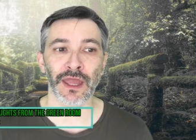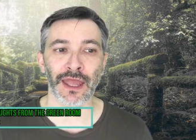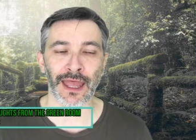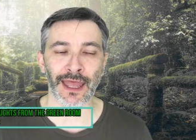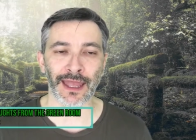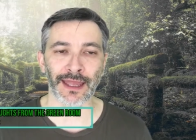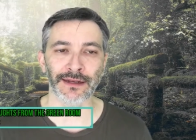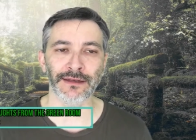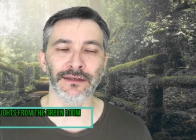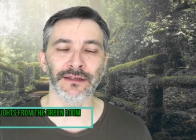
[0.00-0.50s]

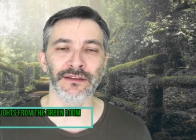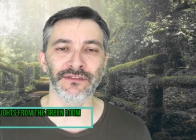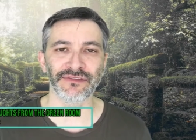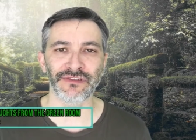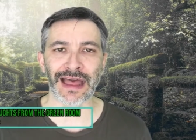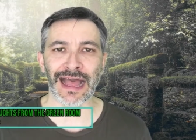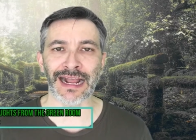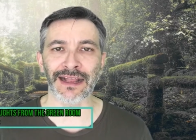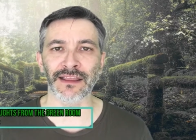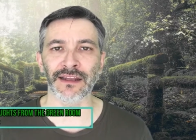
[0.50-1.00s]
And in the
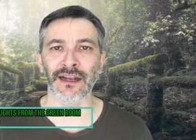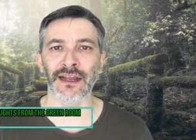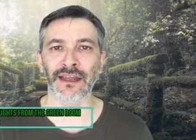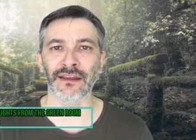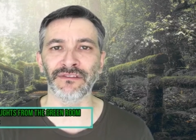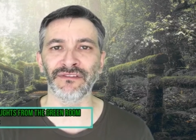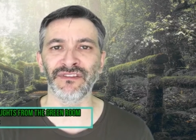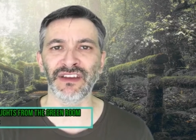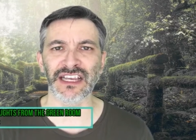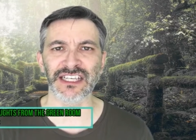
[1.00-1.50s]
fact that
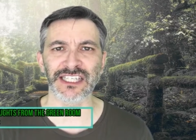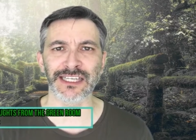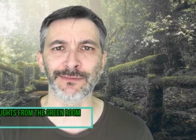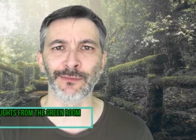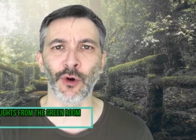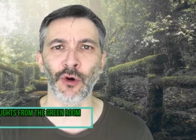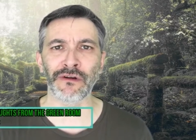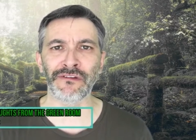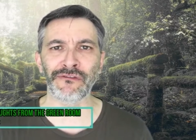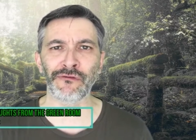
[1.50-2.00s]
I face it
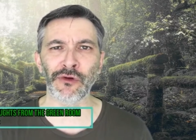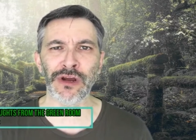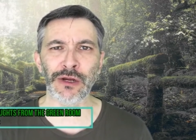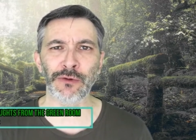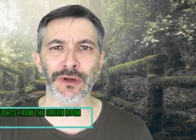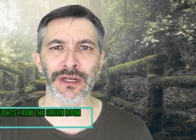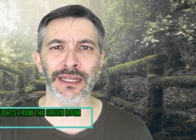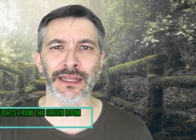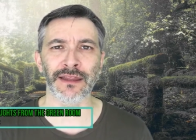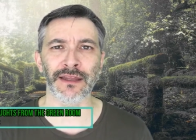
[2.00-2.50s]
more
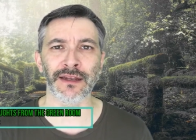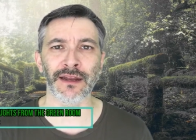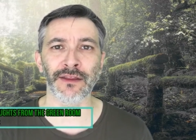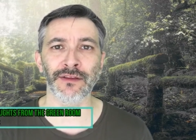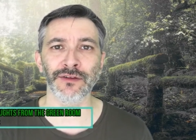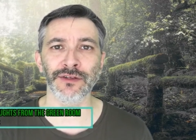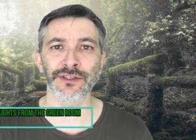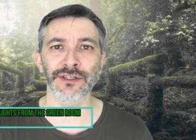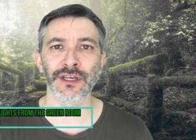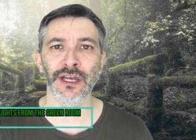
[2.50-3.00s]
frequently than
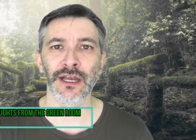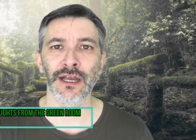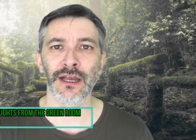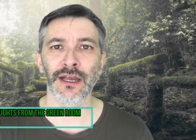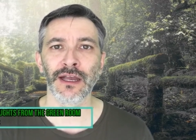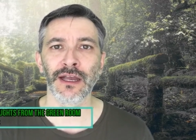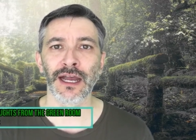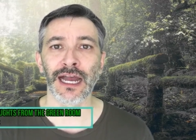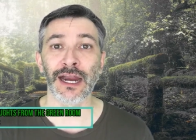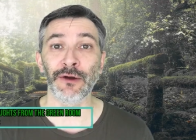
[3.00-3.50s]
others,
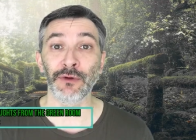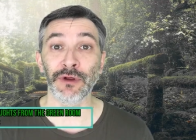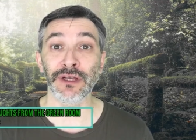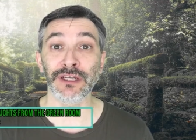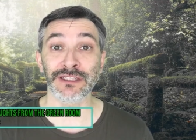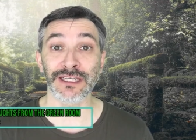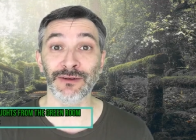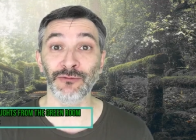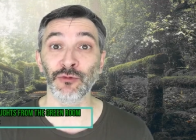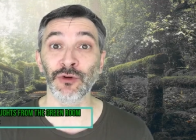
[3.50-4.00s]
I
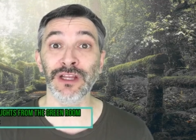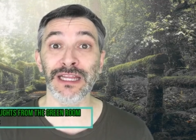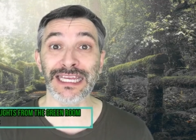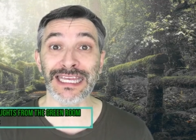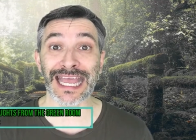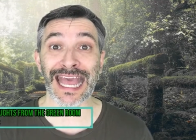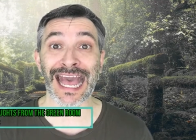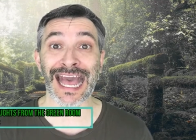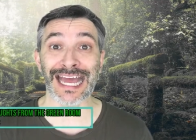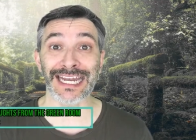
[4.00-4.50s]
realized I really
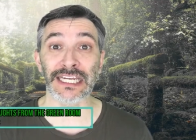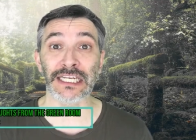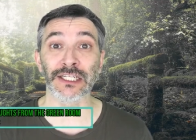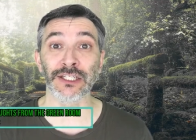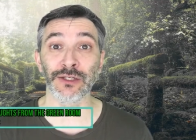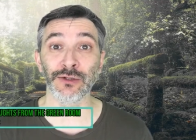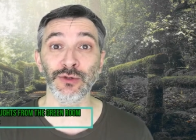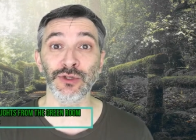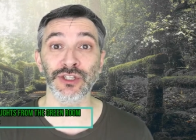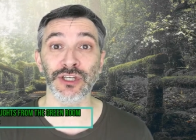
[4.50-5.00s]
had to
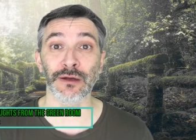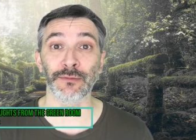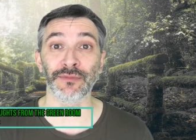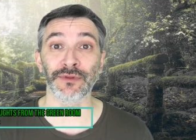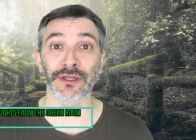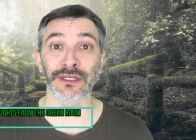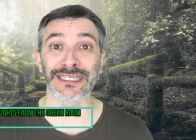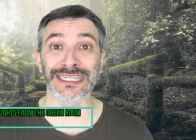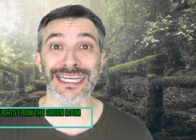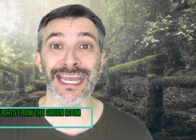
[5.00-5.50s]
do
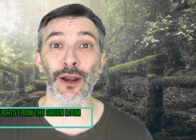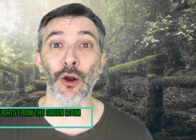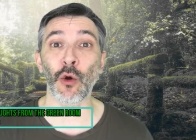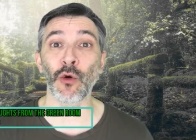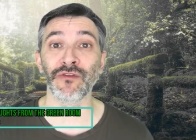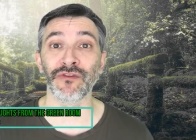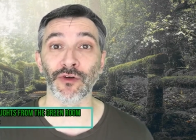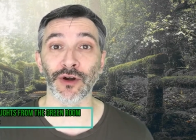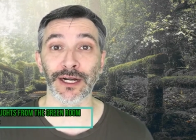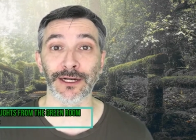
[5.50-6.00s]
something to get
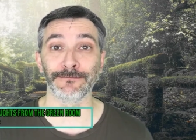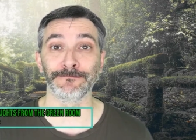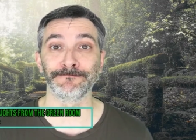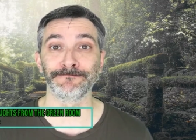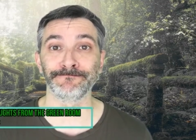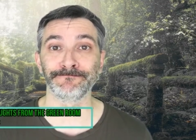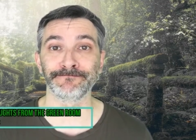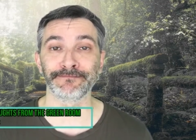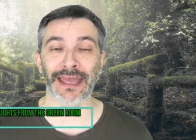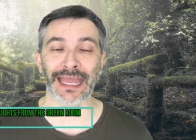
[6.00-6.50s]
over it.
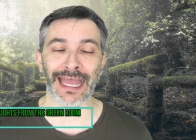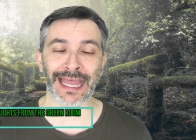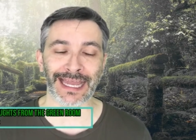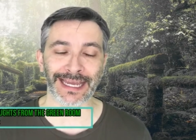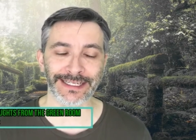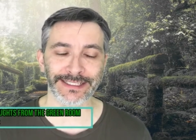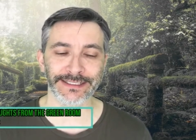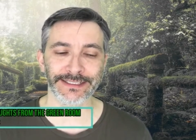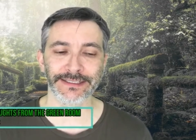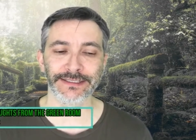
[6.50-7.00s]

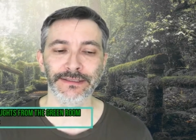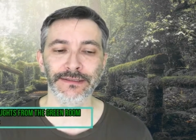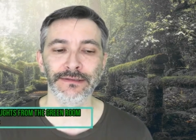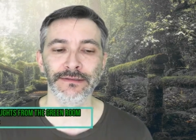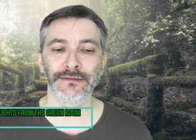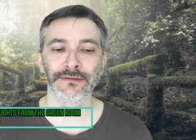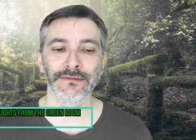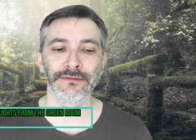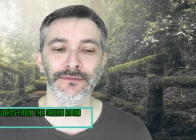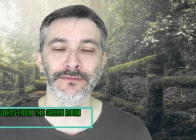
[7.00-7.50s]
And
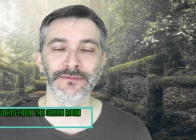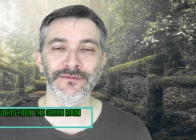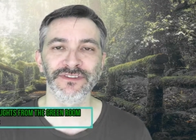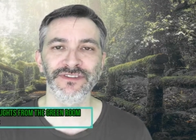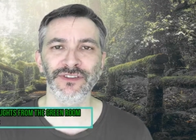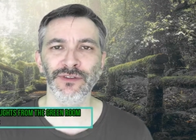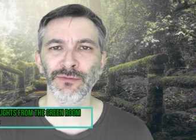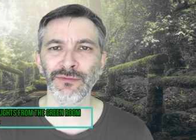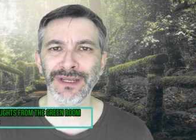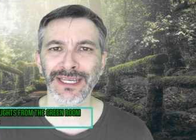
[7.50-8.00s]

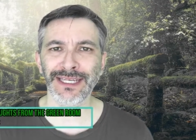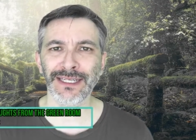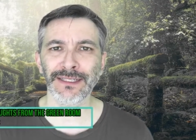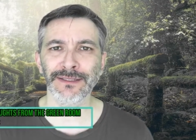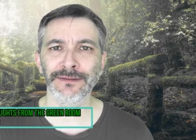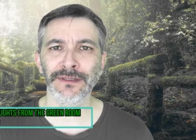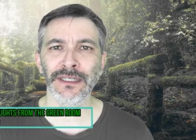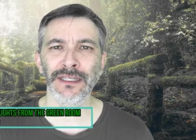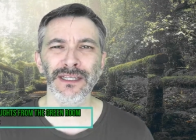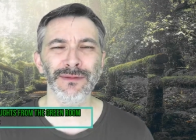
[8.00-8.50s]
for
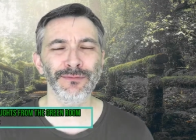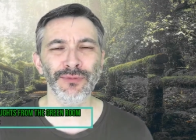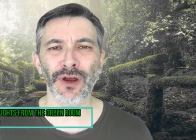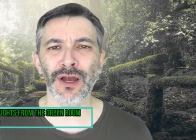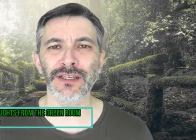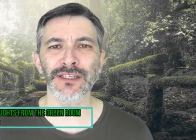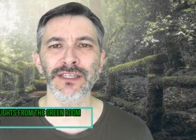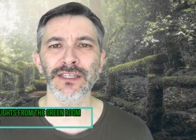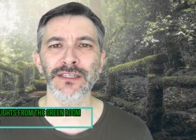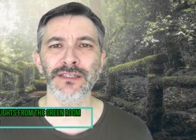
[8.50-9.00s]
me, the
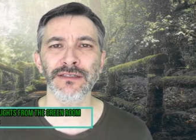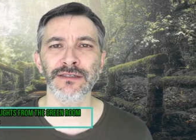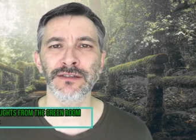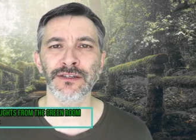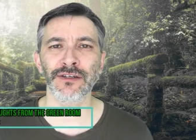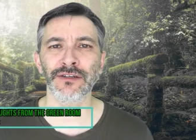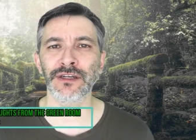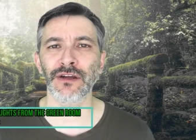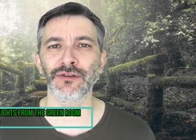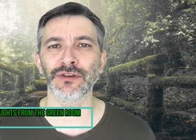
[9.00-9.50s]
process
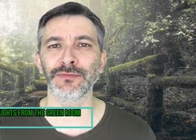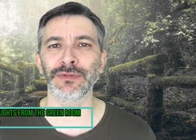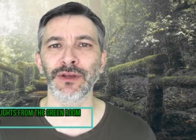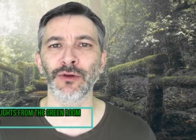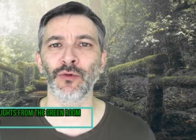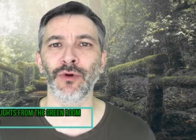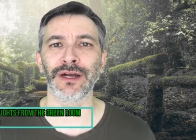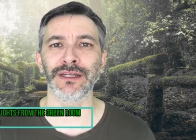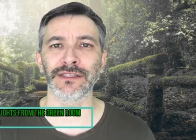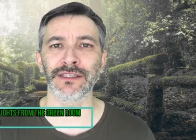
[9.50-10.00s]
turned out to be
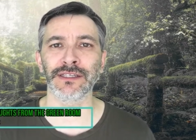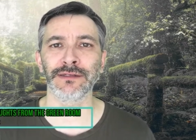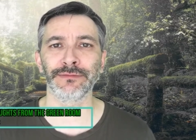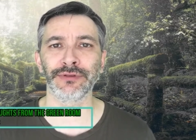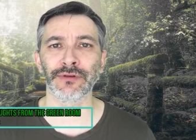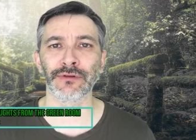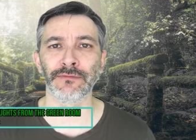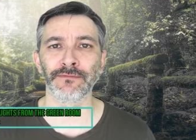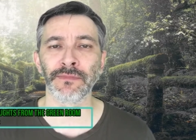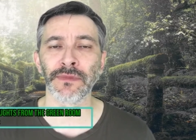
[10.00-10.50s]
quite
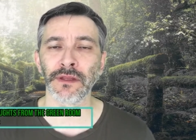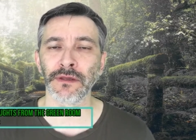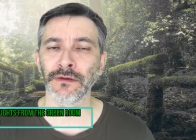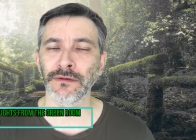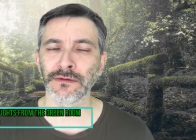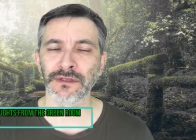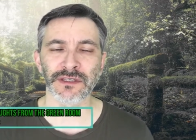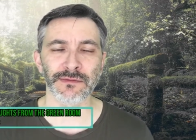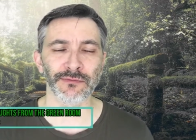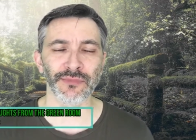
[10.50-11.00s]
simple.
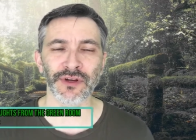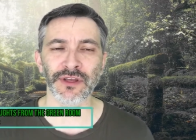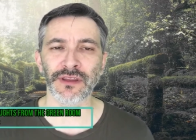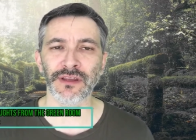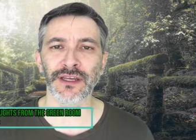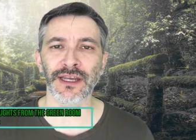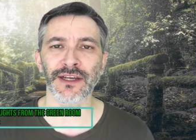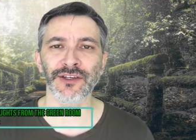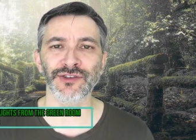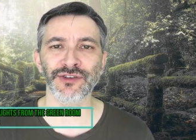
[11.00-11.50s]
Some
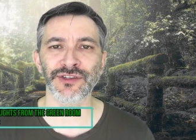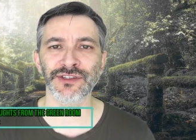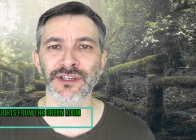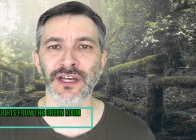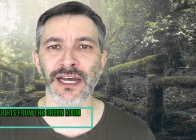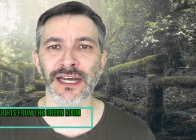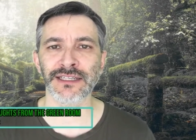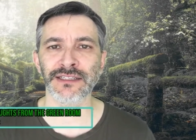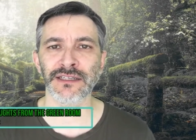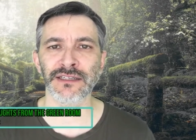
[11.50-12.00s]
breathing
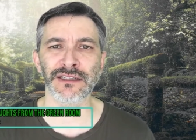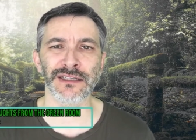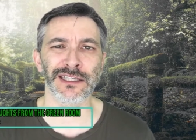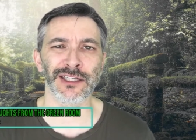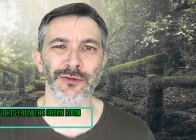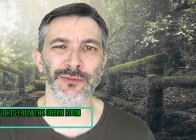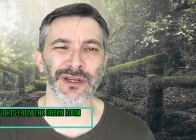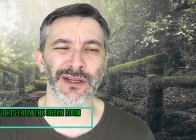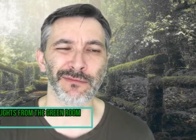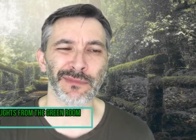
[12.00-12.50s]
exercises, a
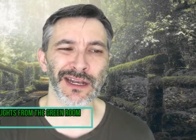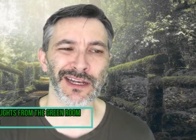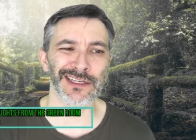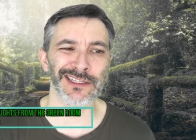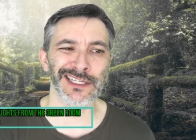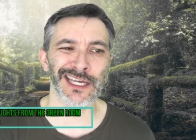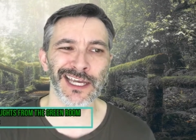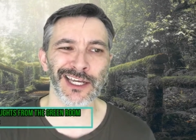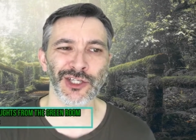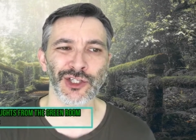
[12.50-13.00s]
little bit of
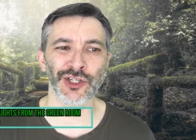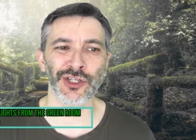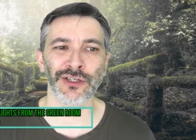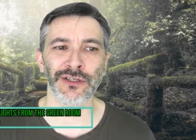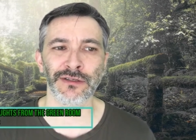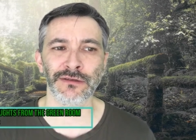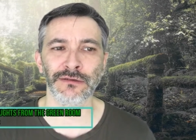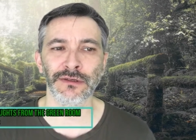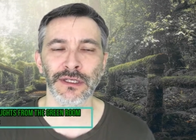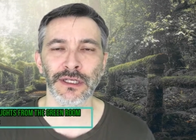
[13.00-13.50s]

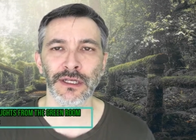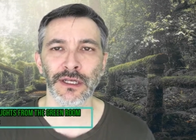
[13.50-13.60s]
meditation.